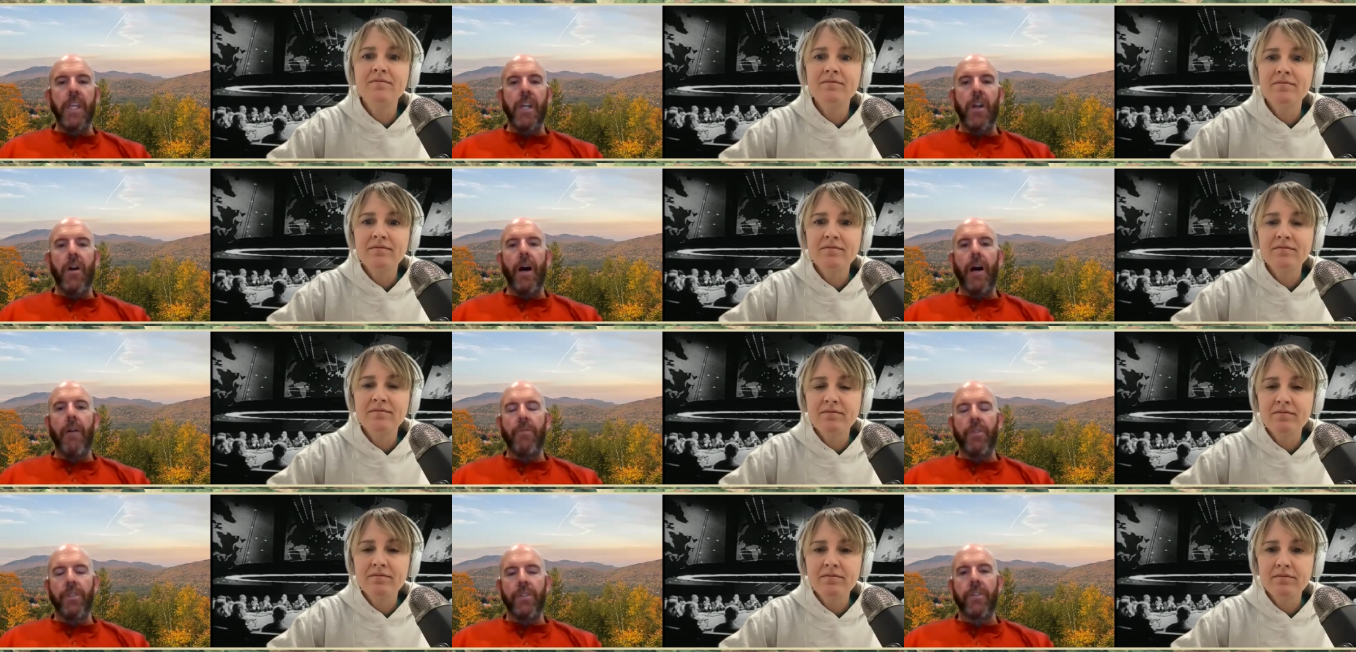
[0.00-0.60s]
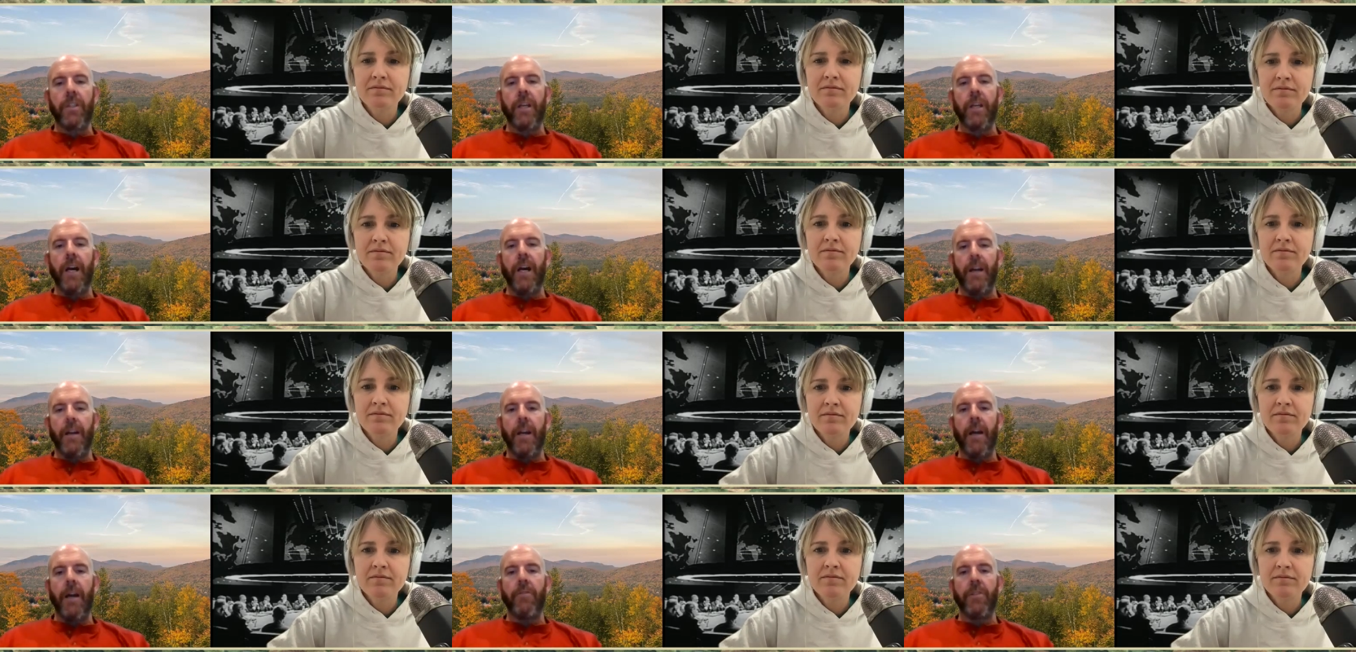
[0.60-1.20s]

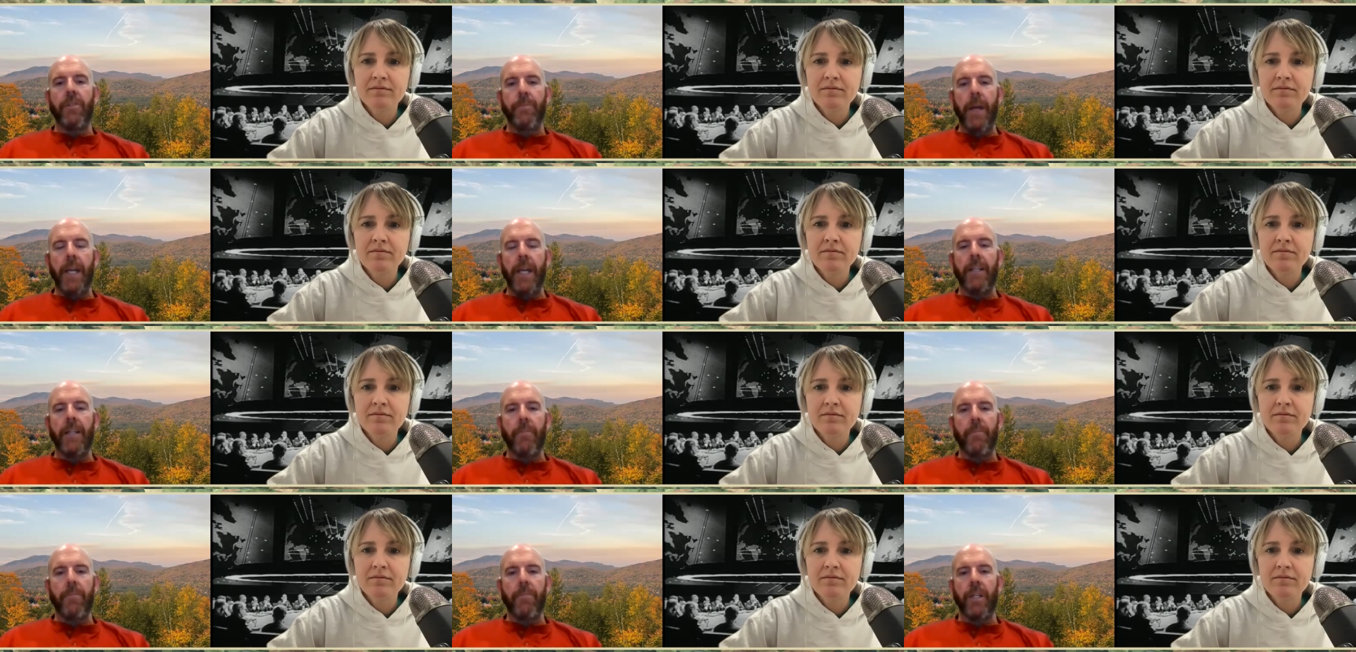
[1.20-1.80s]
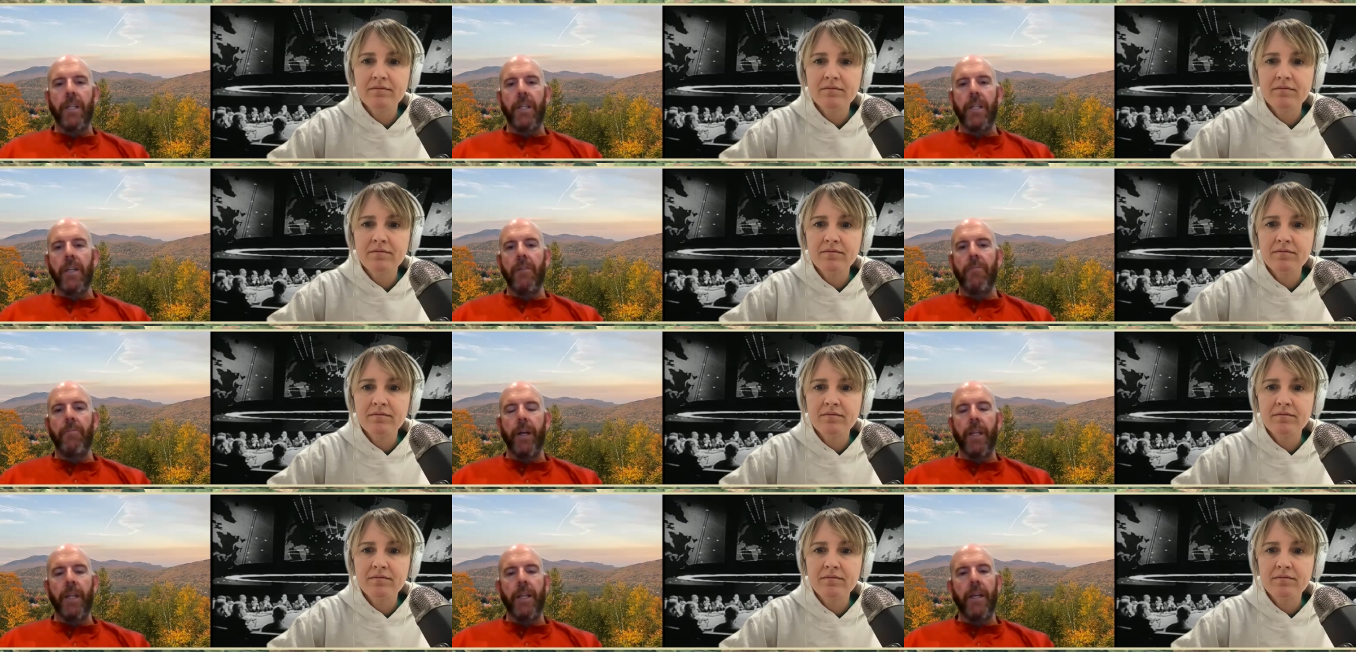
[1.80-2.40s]
Speaker 1: was banged up pretty
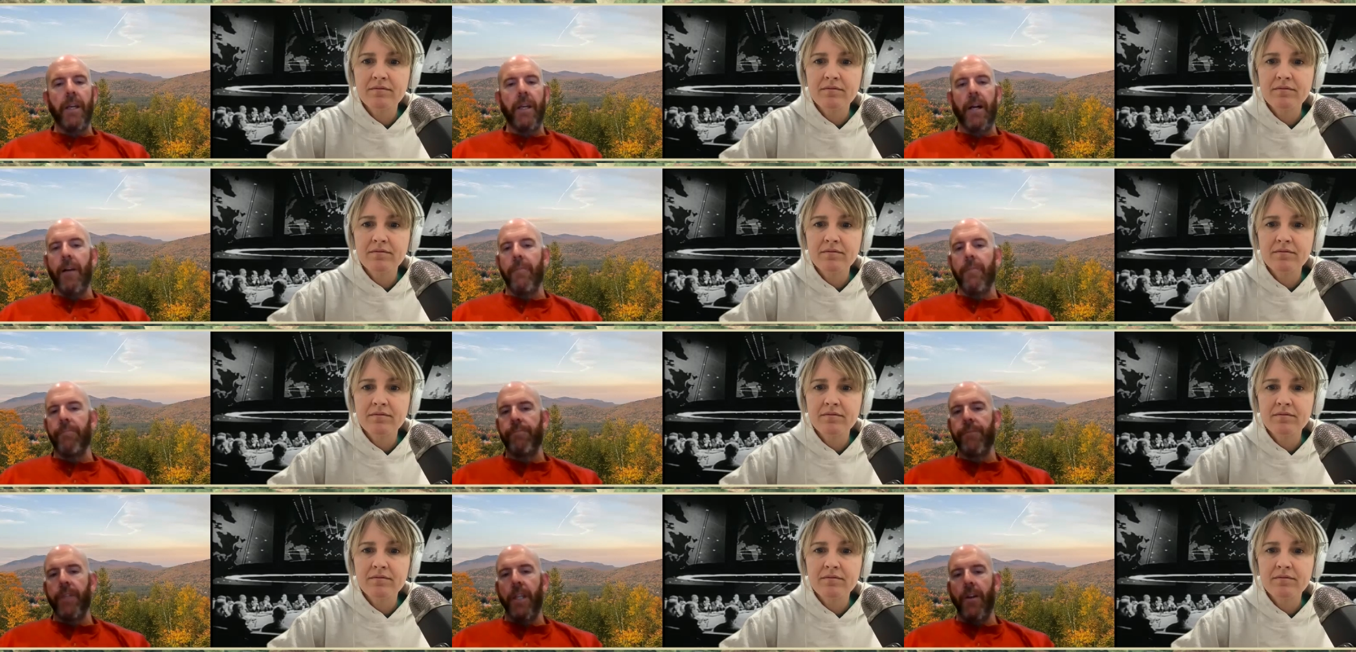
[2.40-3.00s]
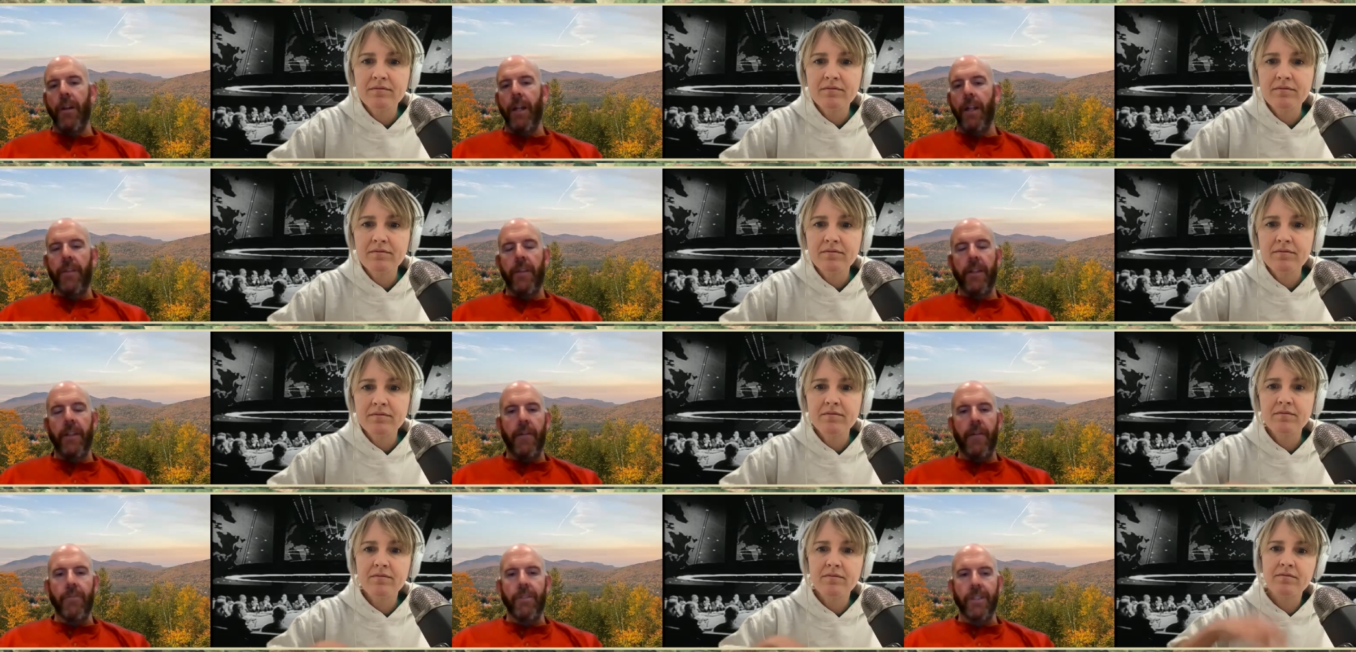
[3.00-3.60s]
good, but nothing
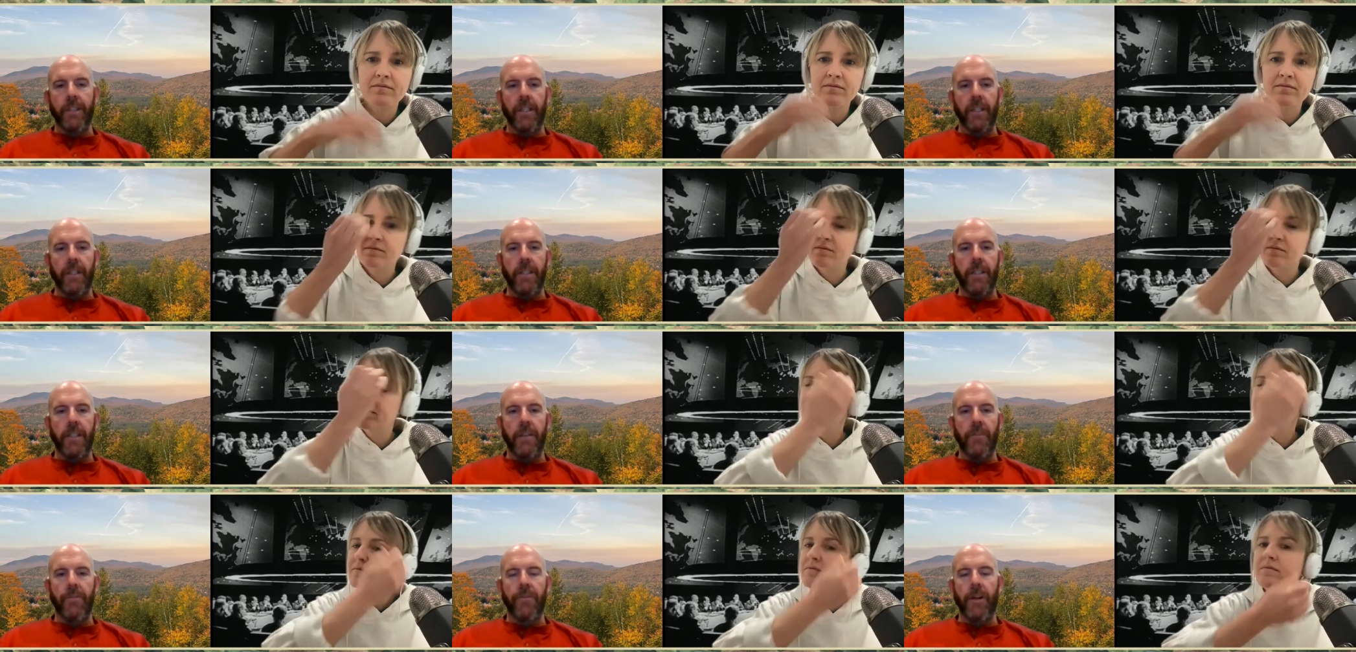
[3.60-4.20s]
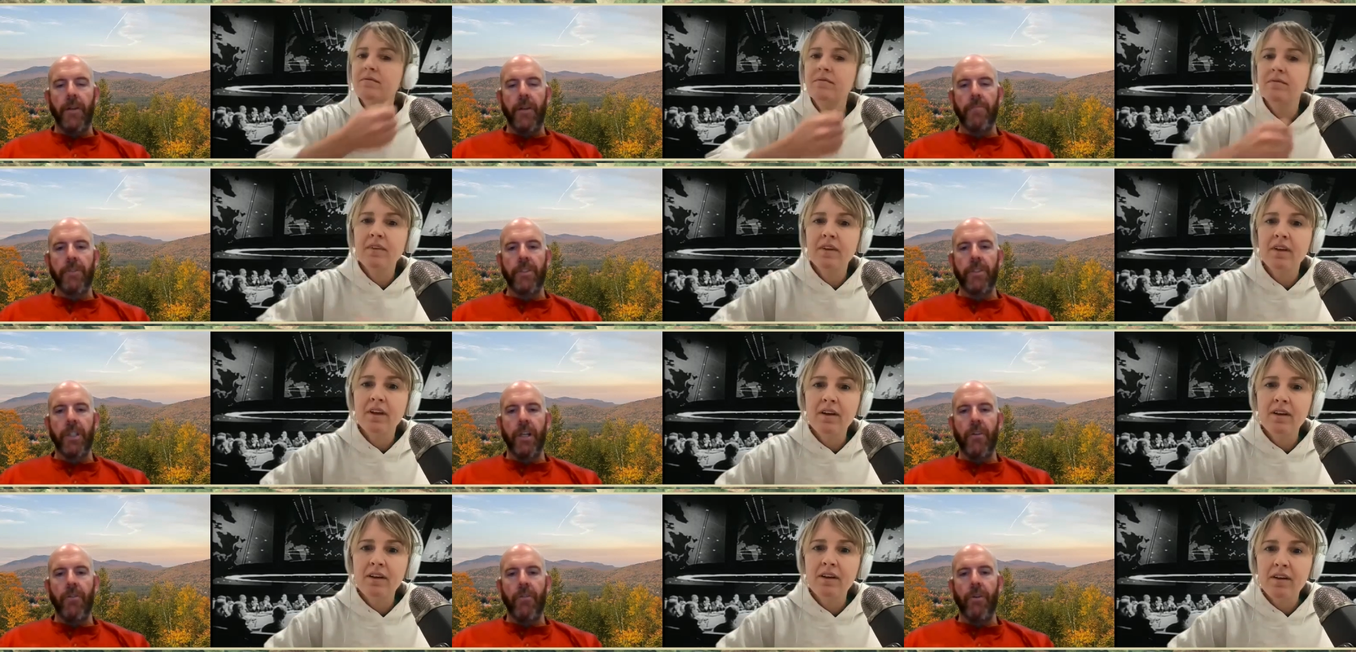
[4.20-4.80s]
that I wasn't going to heal from.
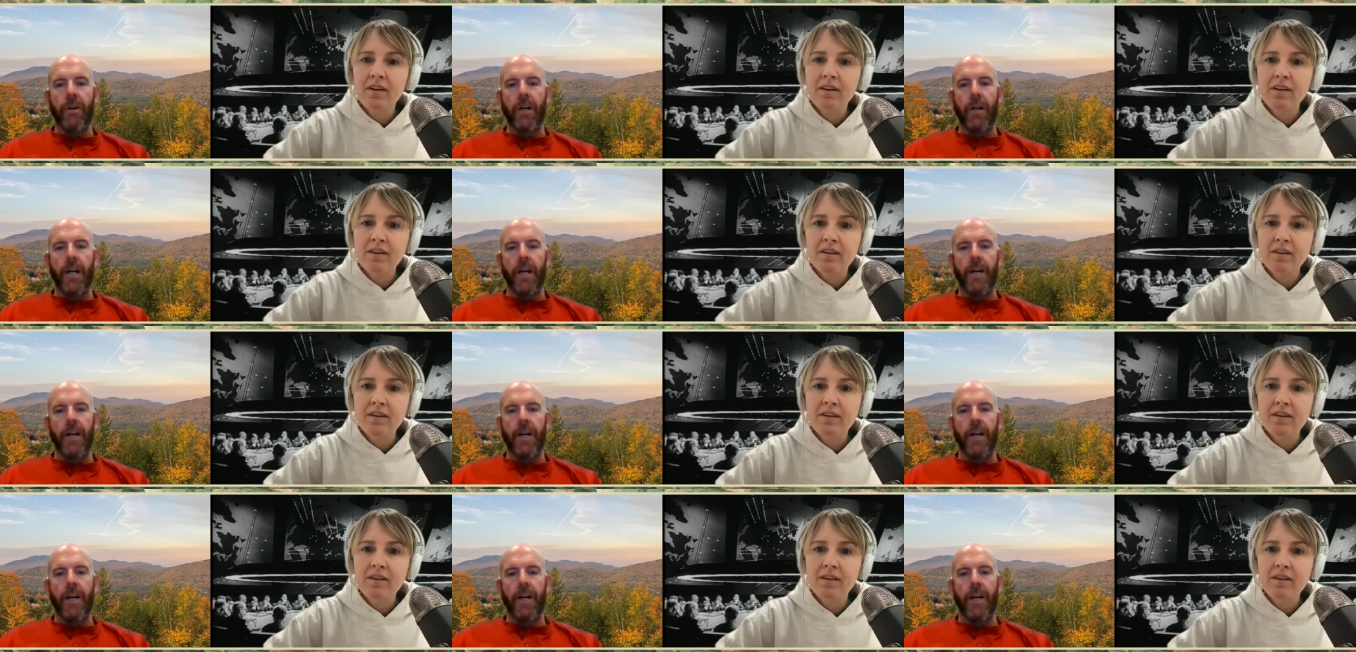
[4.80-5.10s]
So